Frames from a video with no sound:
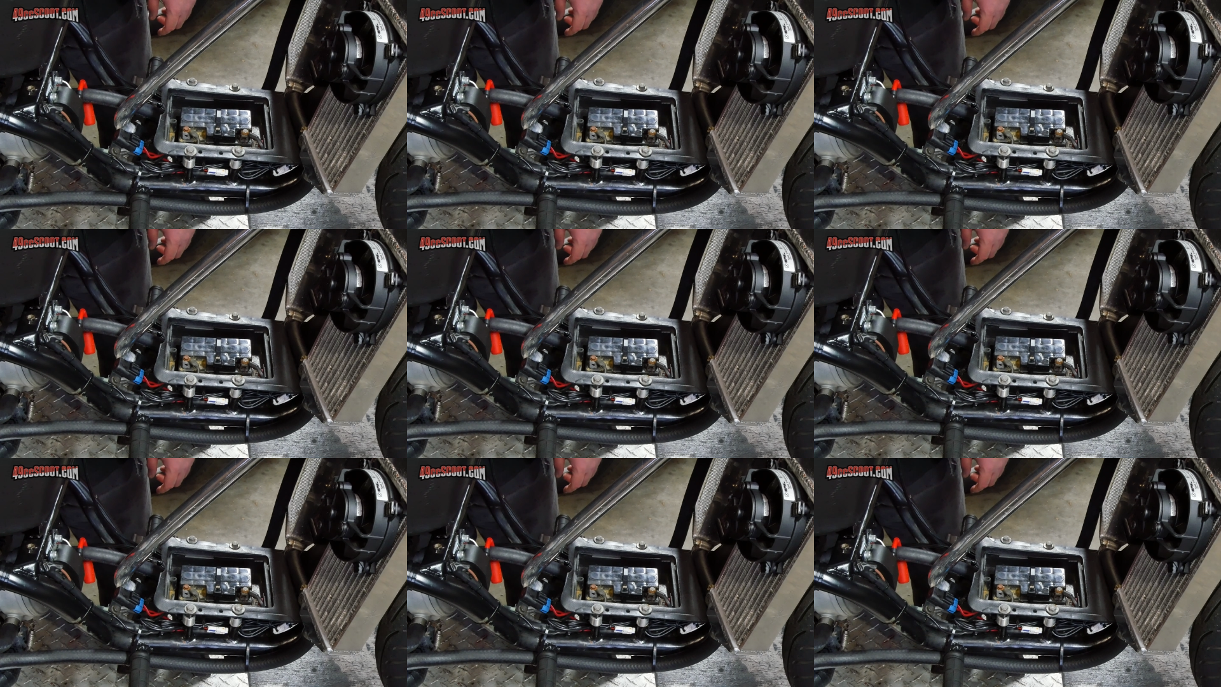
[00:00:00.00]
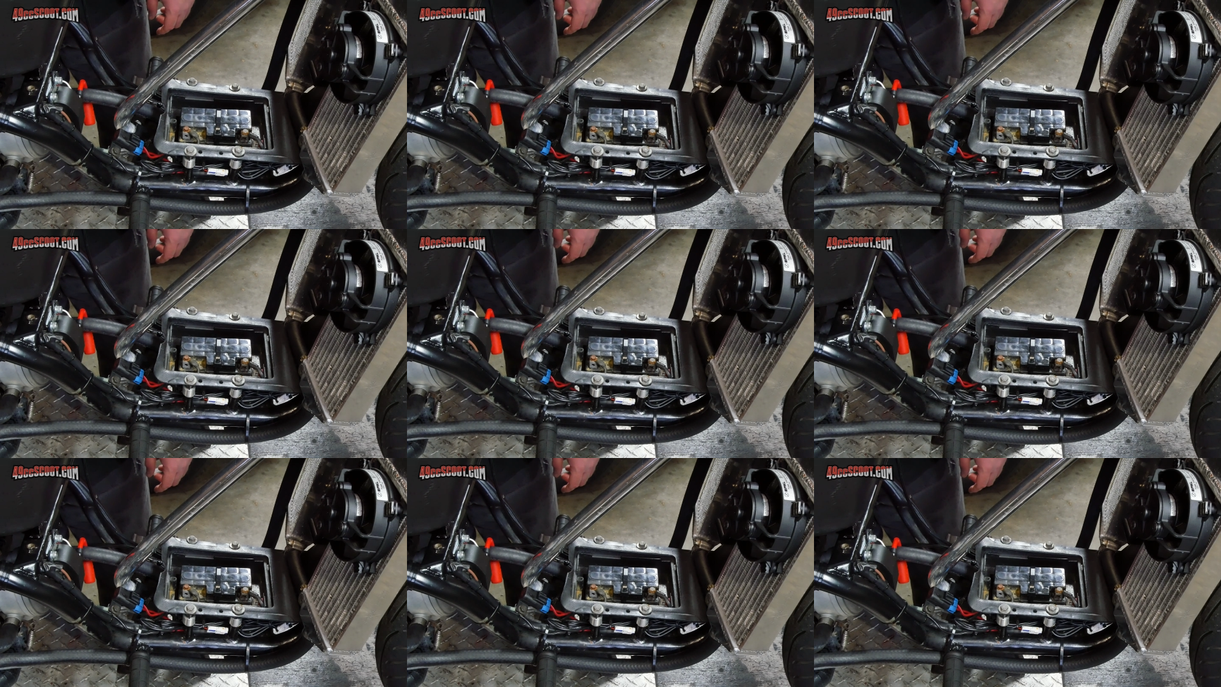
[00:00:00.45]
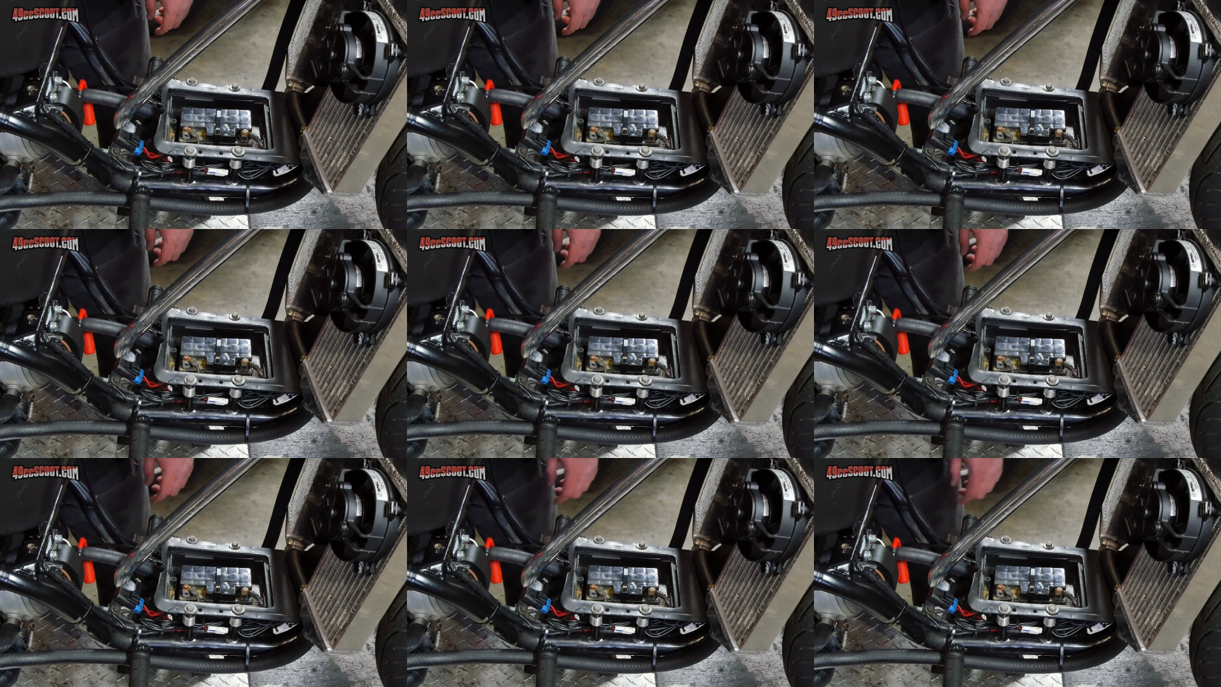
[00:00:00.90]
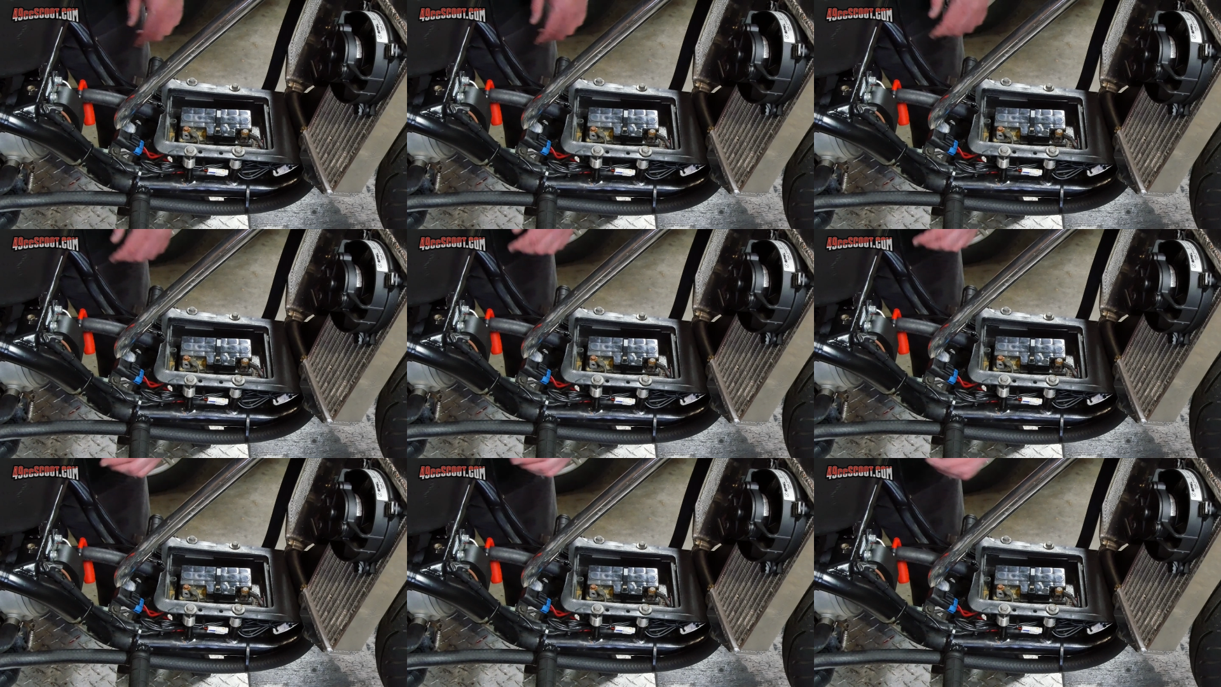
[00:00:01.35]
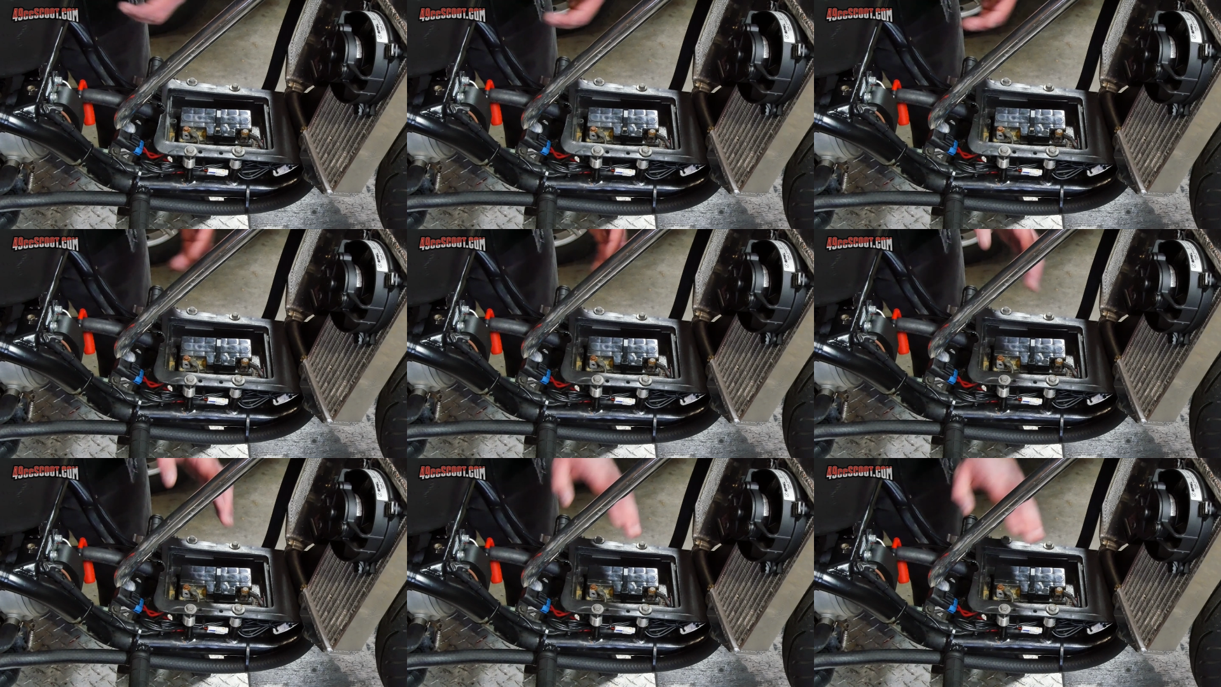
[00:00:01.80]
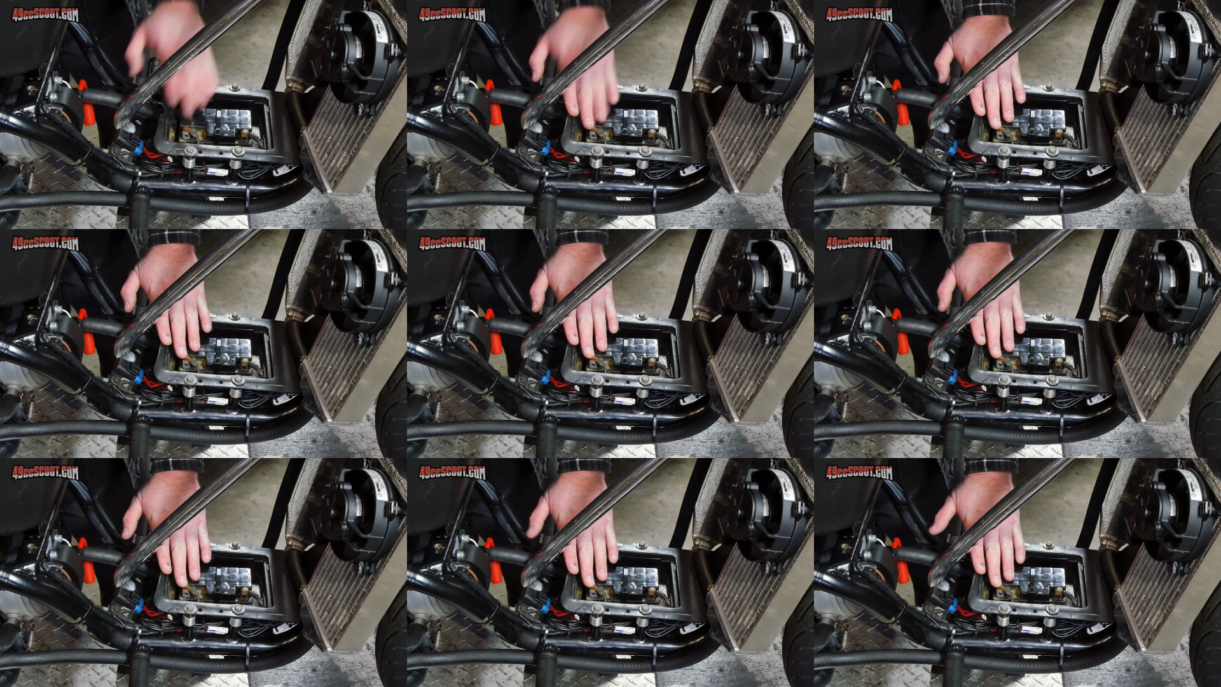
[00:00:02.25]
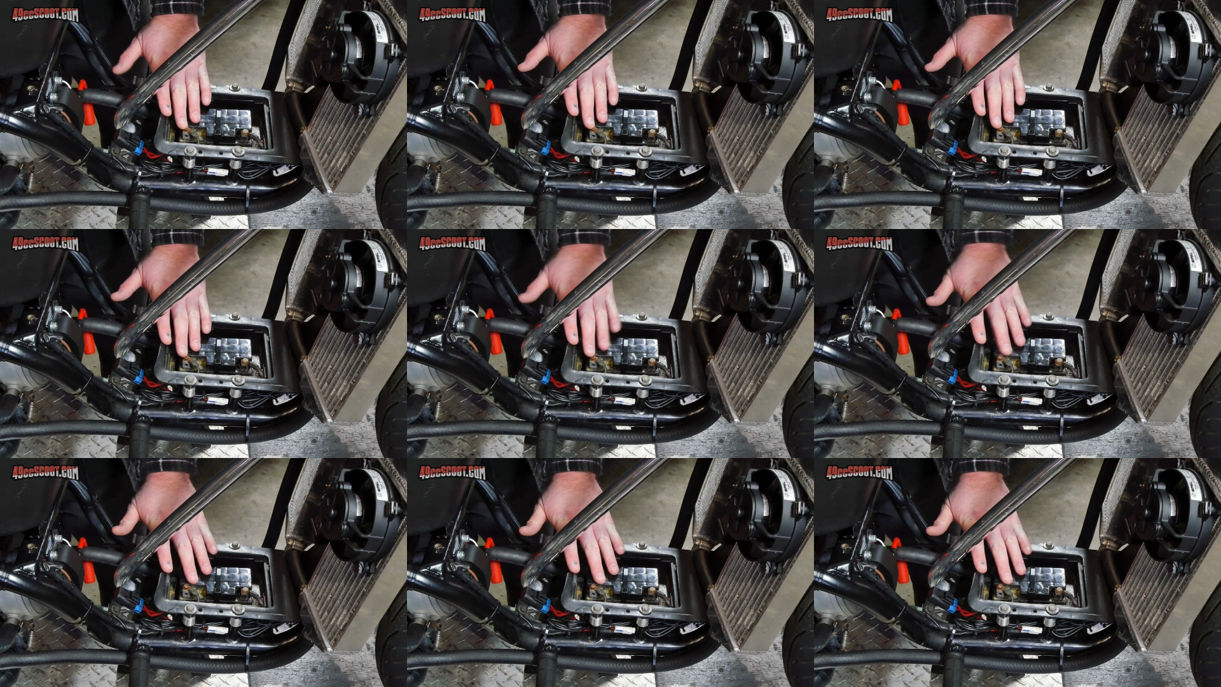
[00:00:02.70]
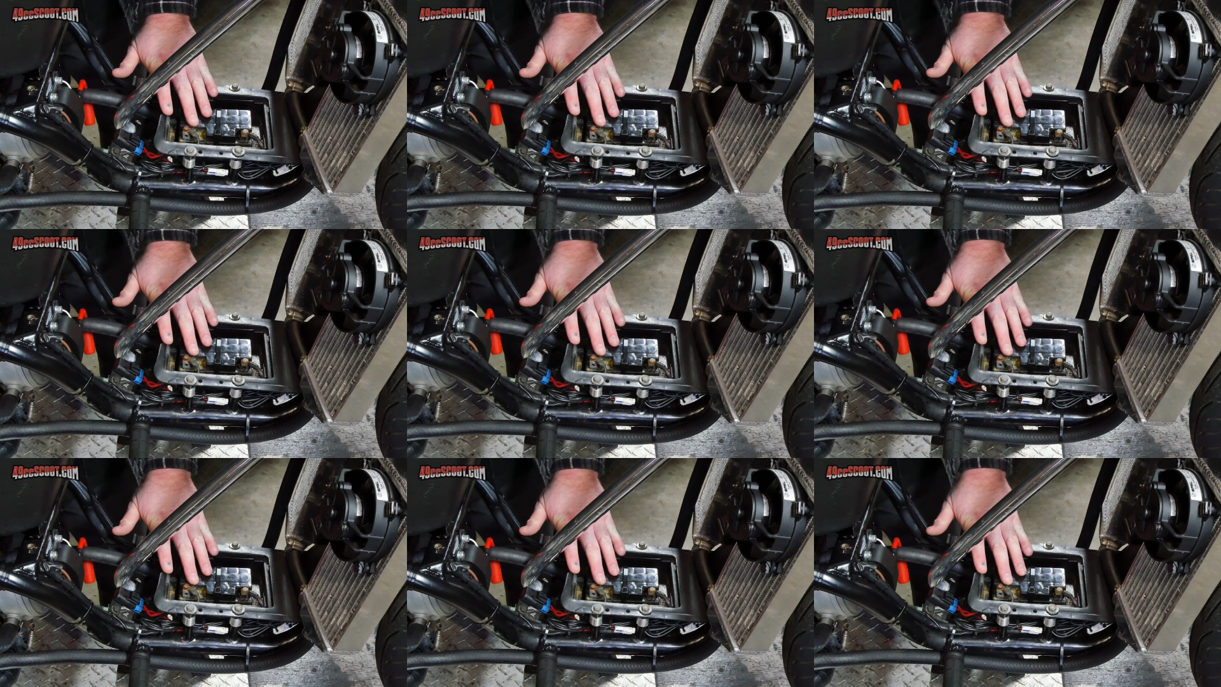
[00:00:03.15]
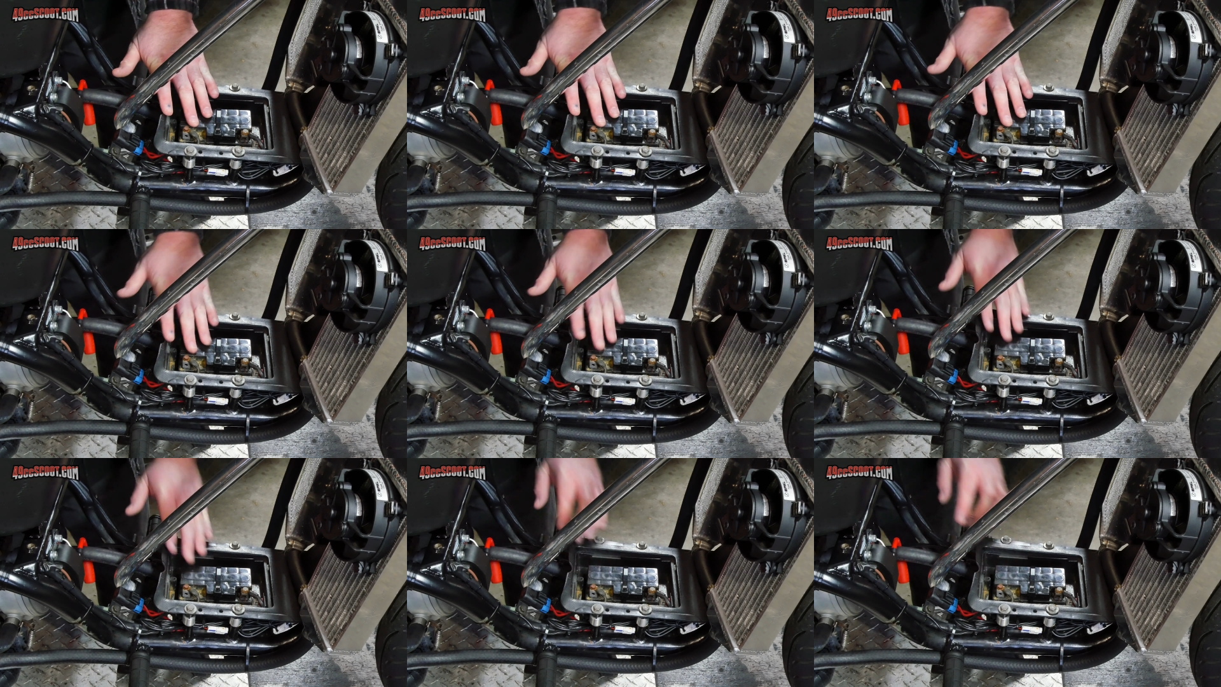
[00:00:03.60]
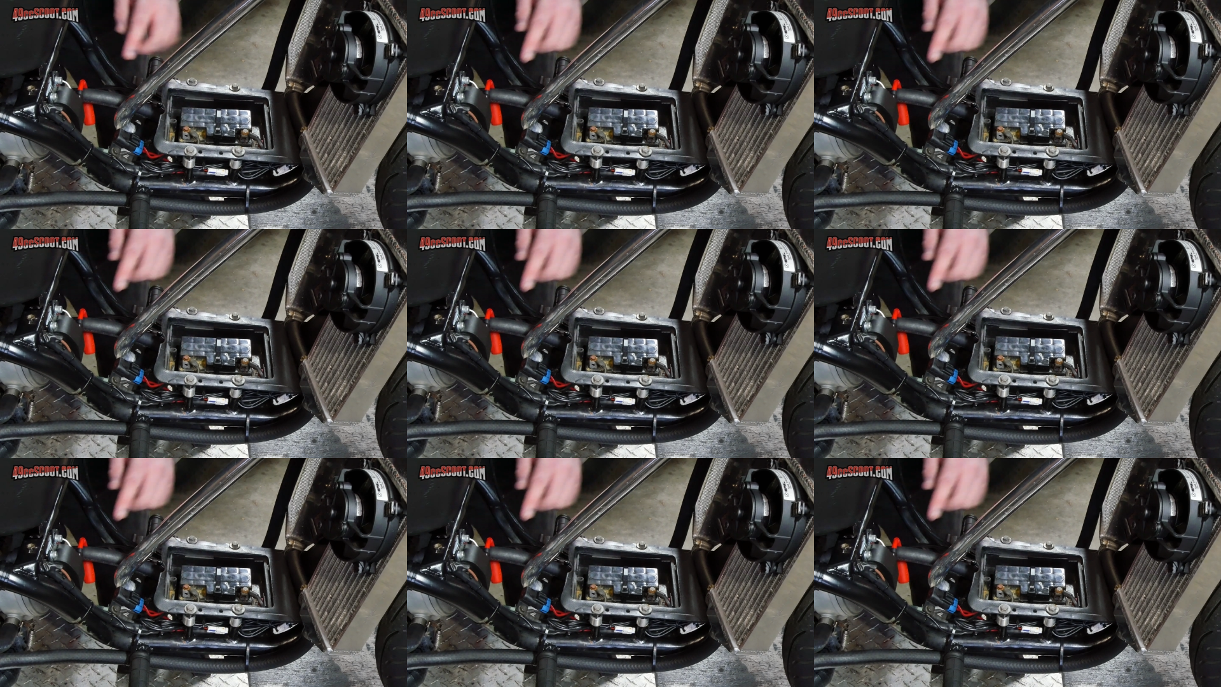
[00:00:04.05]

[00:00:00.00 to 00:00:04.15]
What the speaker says: [unreadable: no face in view]